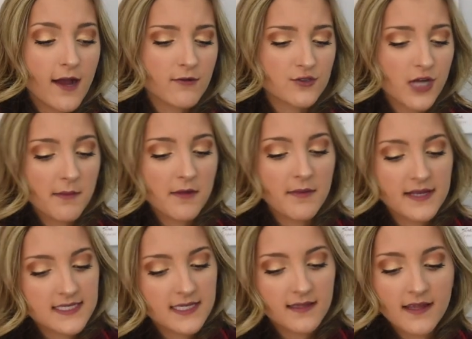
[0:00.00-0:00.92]
I will try my
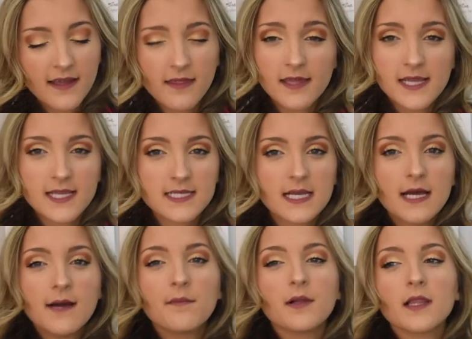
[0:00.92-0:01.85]
best to link things
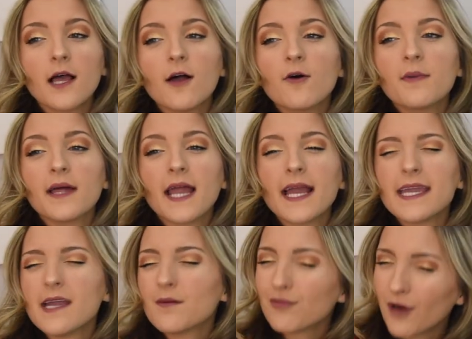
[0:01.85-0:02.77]
below, but I
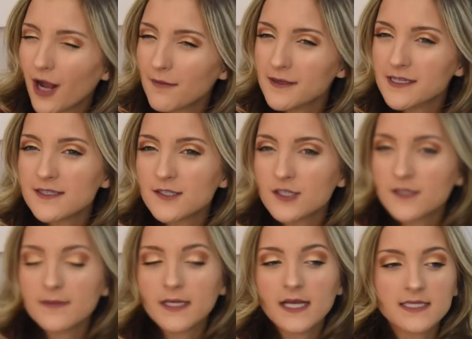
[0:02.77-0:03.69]
can't promise
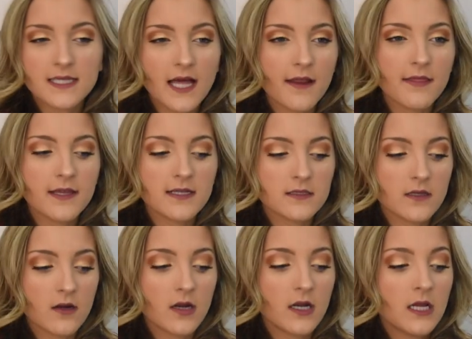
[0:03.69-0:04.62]
just because a lot of things
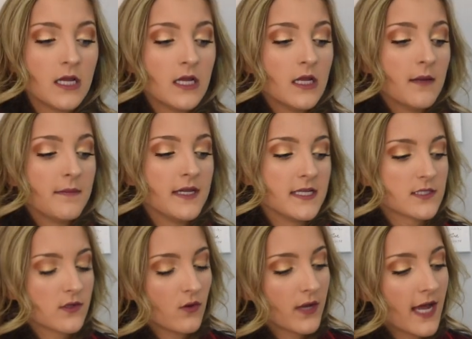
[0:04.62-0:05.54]
are being
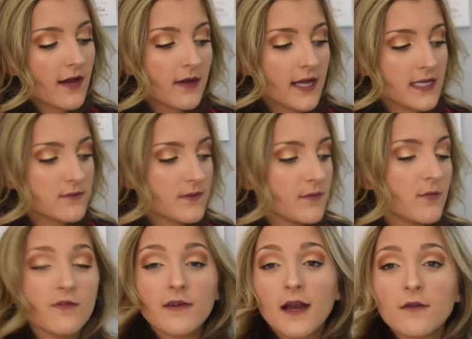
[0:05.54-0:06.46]
sold out as we
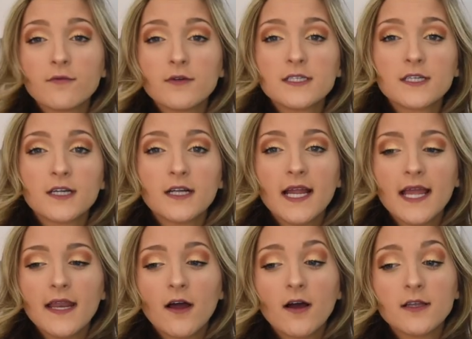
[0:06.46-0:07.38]
move out of winter
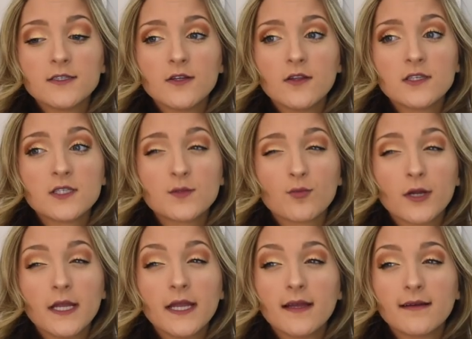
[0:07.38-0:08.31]
and onto the
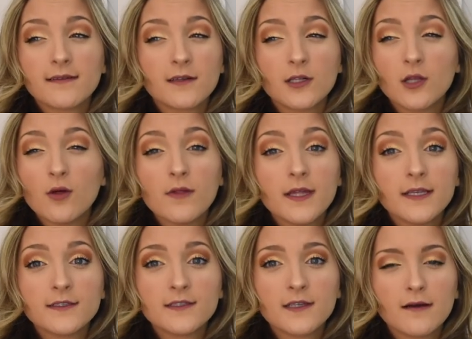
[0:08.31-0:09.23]
spring
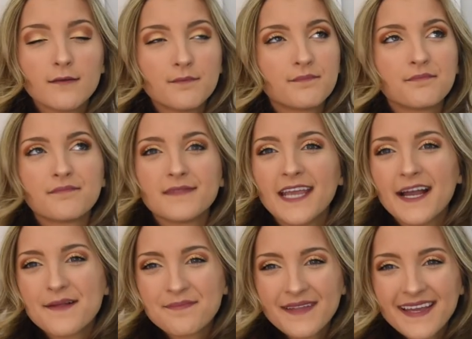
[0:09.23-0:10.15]
clothing. So
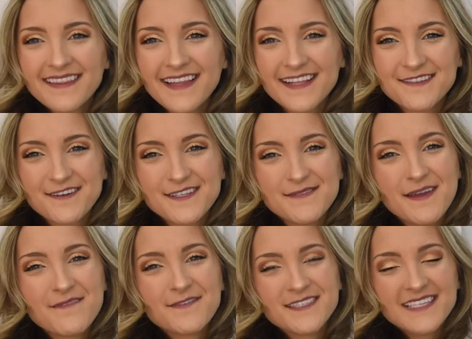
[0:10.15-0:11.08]
yeah, that's going to
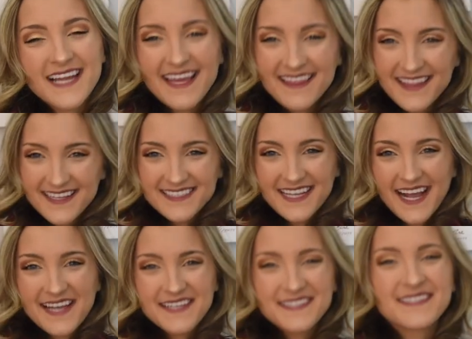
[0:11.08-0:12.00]
be it for today. Thanks
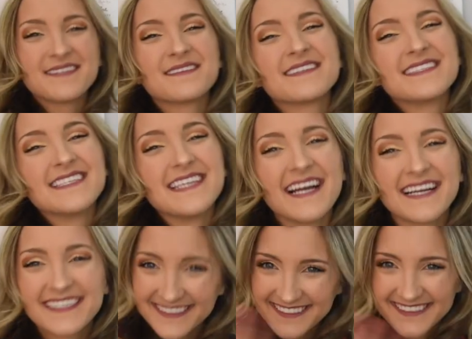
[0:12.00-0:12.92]
guys. See
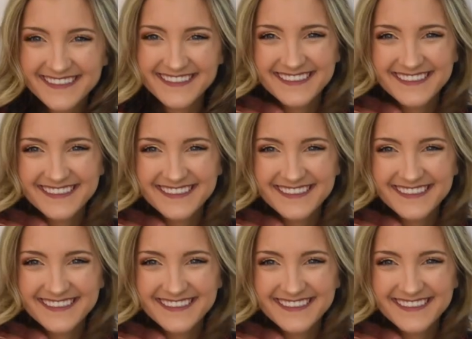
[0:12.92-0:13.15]
ya.